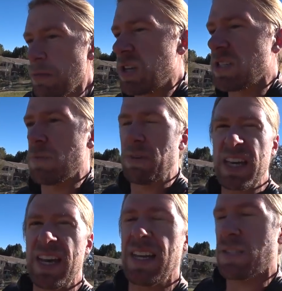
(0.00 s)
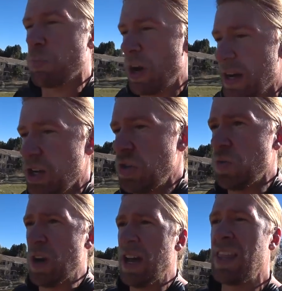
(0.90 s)
because the beginning, it's brand
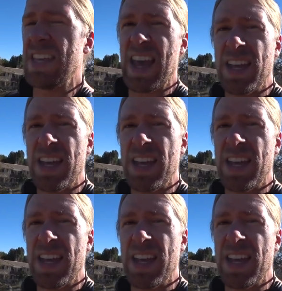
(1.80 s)
new. The